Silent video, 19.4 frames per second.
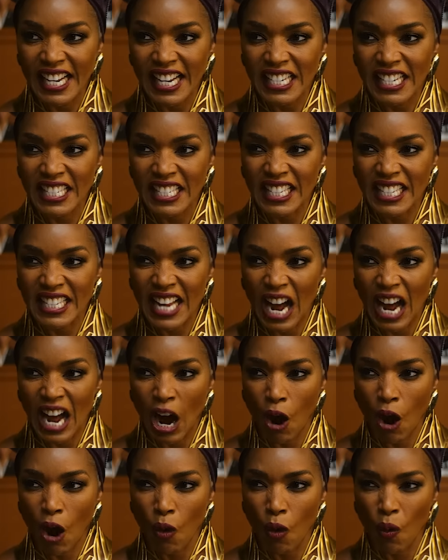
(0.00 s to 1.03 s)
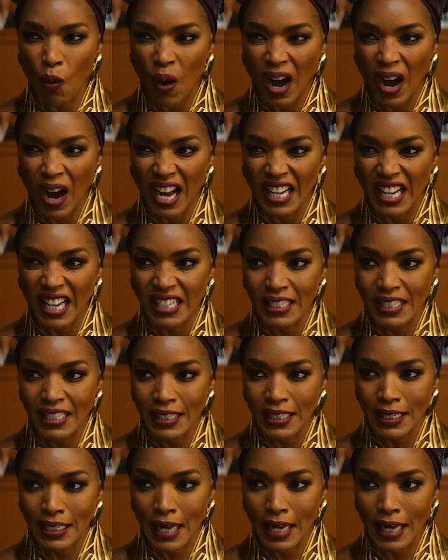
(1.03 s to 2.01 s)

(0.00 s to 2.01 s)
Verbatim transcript: and kicks her out of the Dora the Explorers.